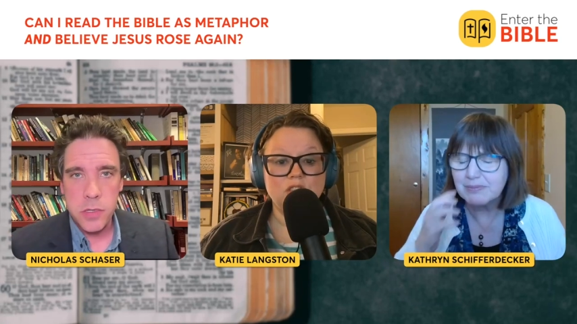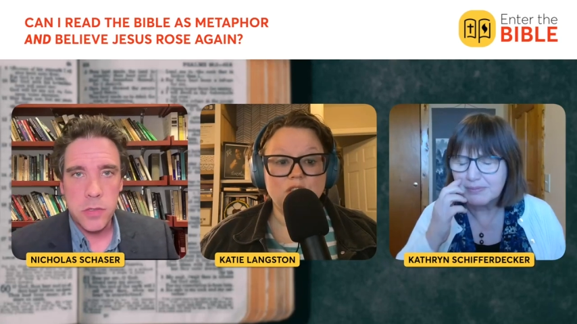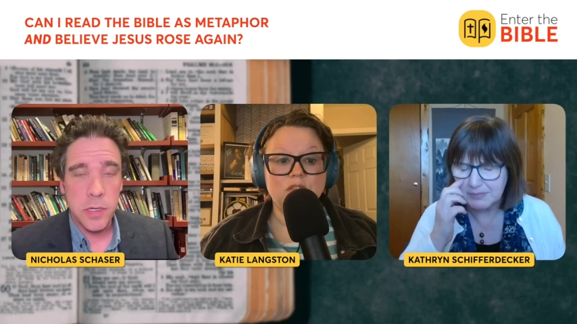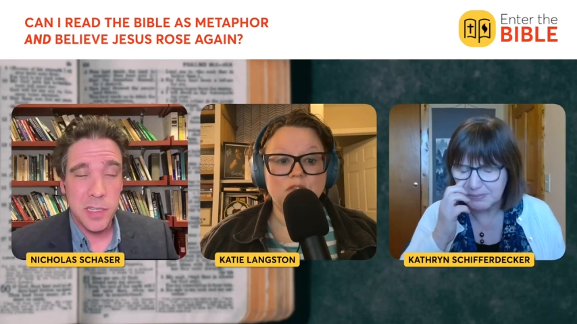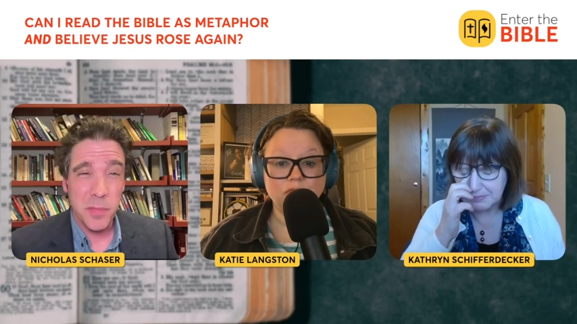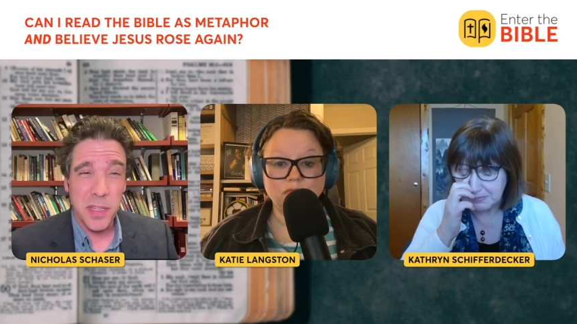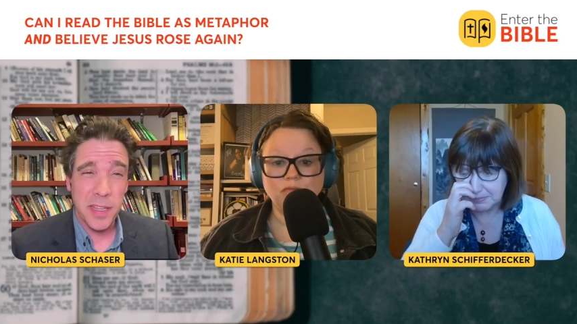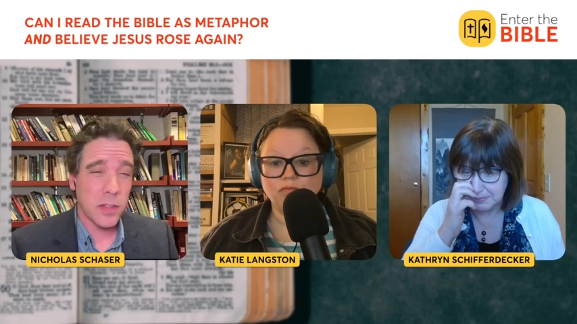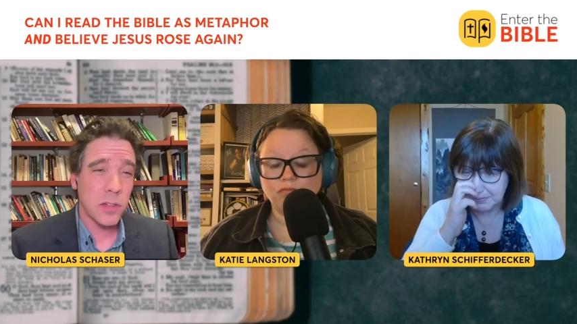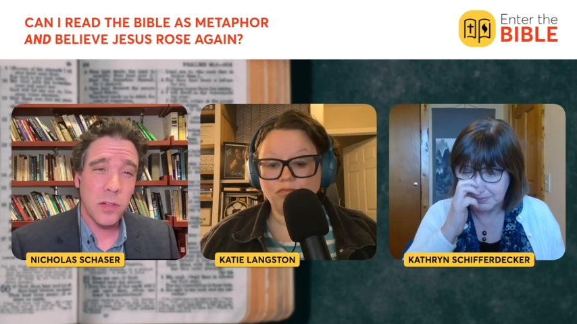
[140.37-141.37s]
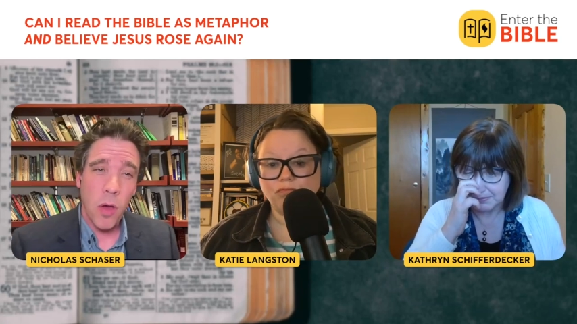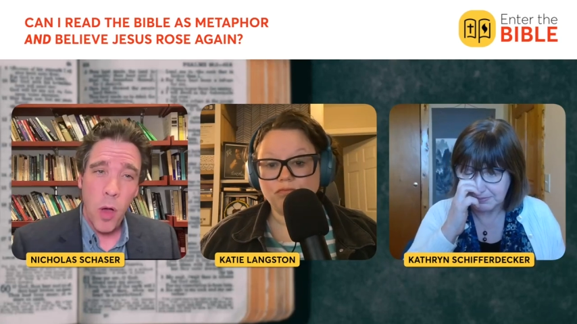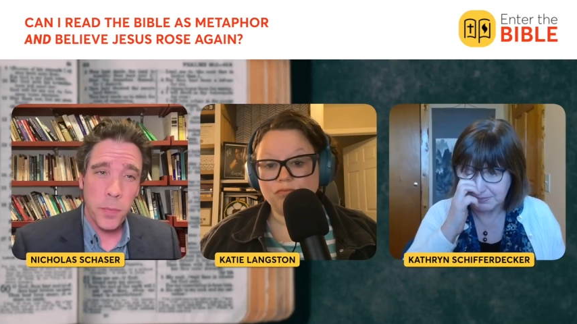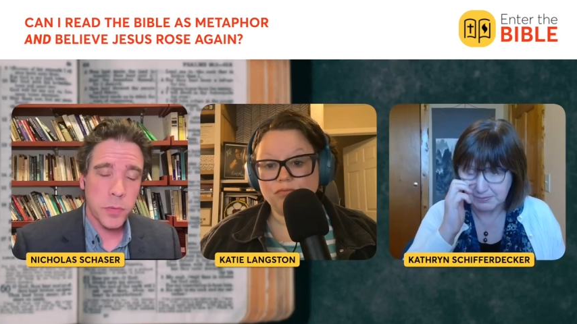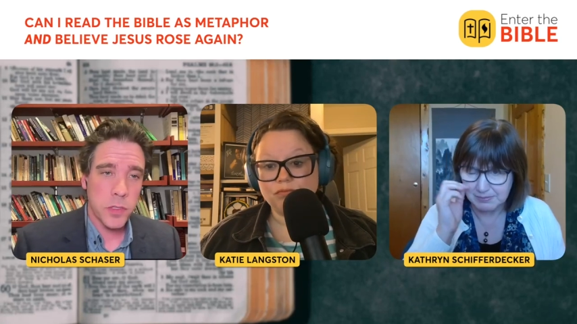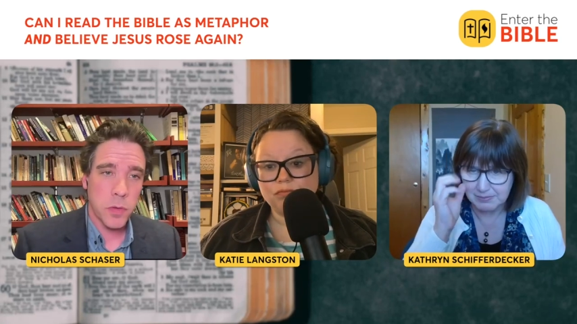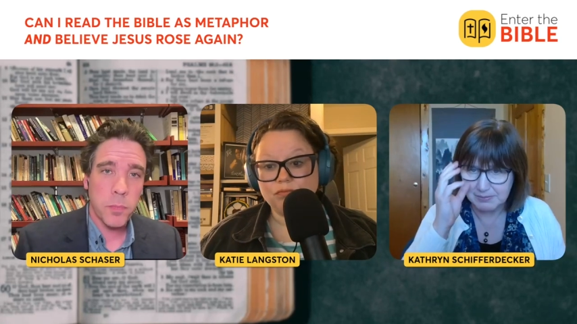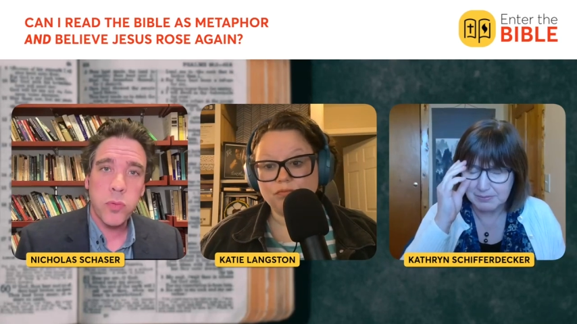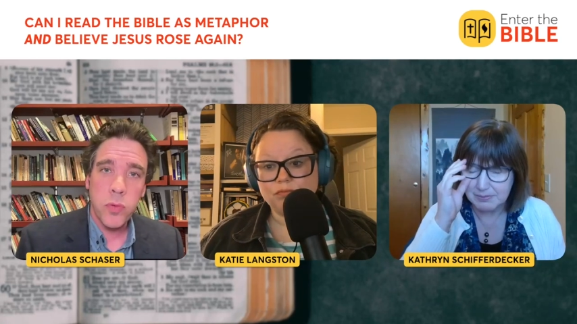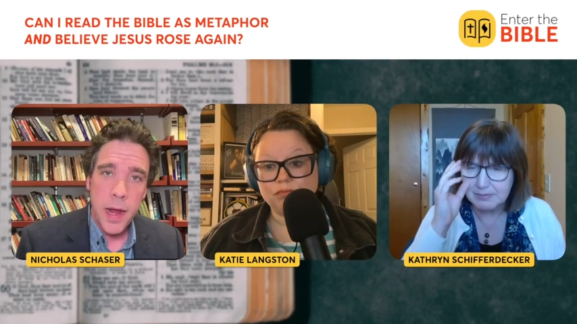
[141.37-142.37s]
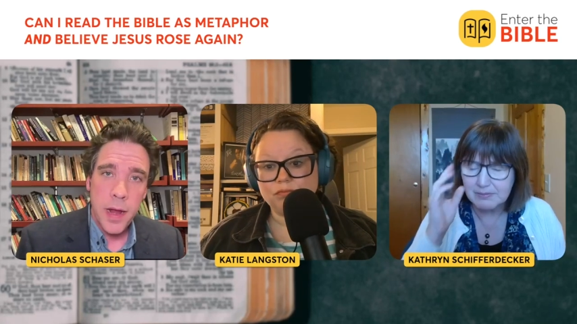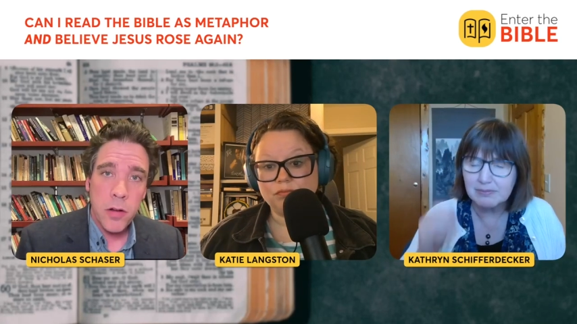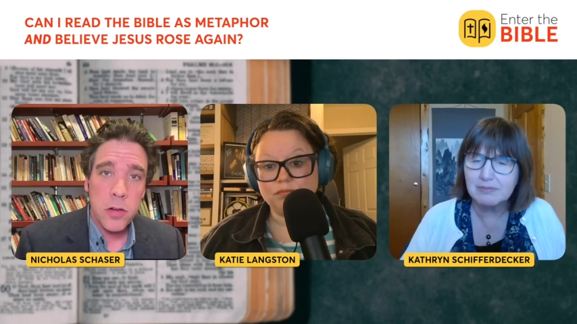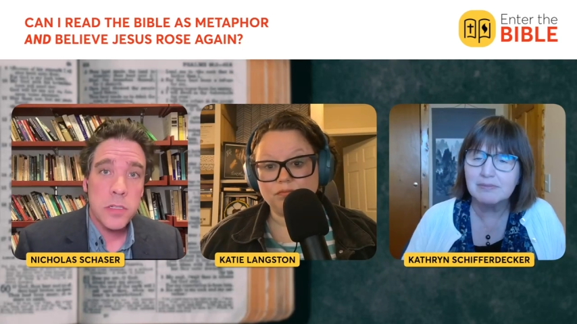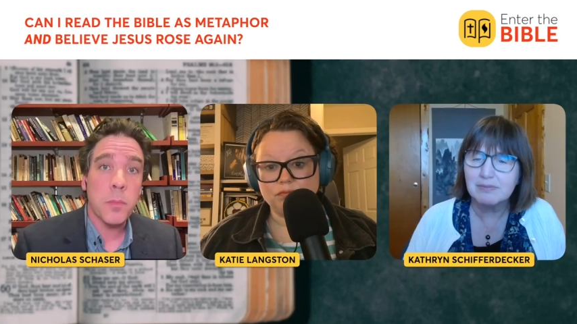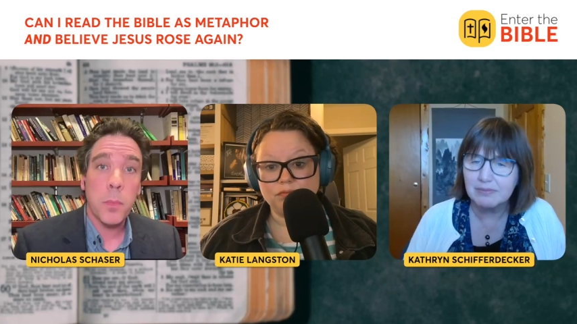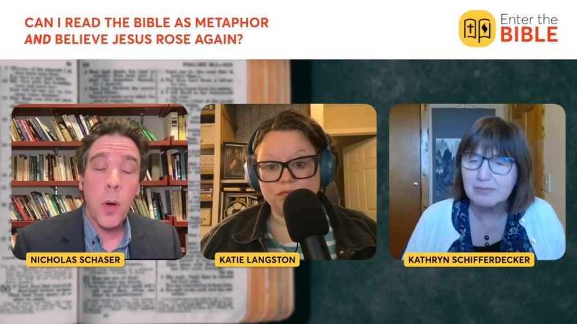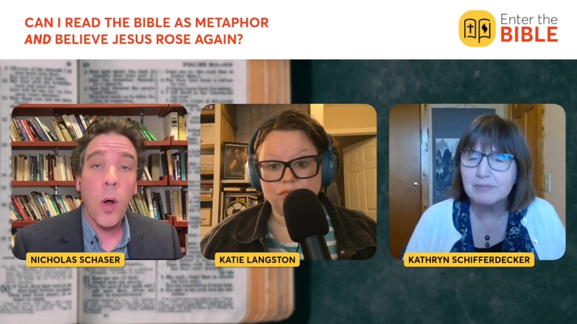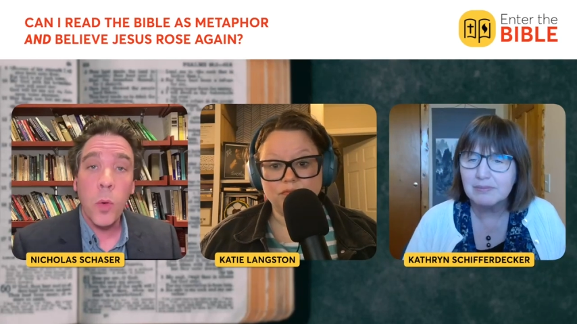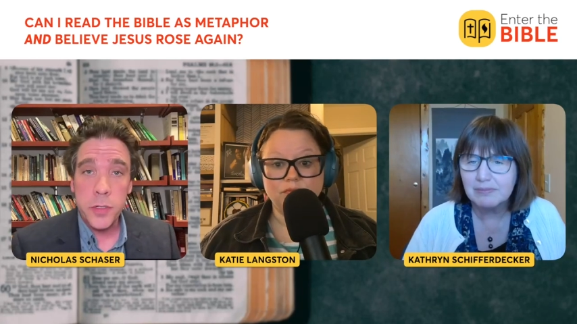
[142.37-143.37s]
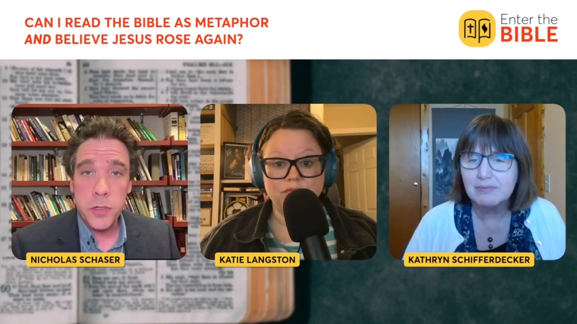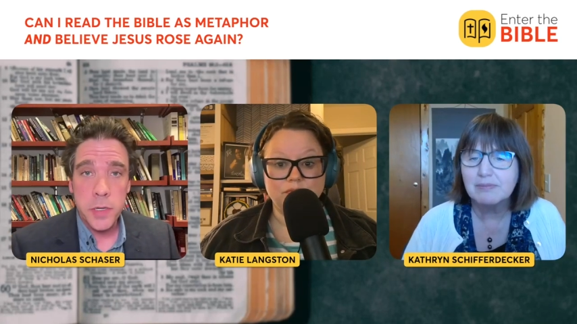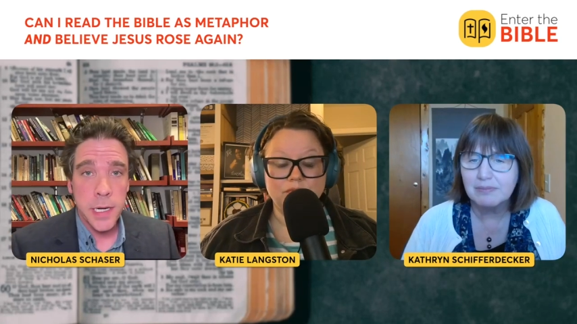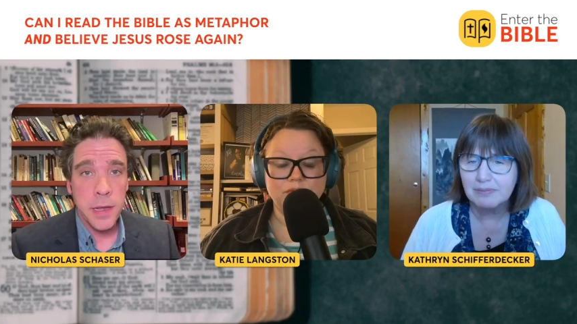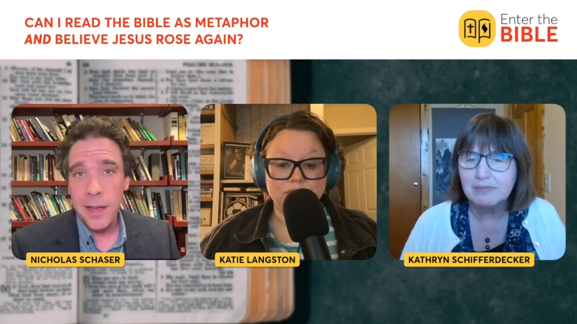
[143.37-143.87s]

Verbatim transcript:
Speaker 1: So you get something like the Psalms, which are prayers and poetry.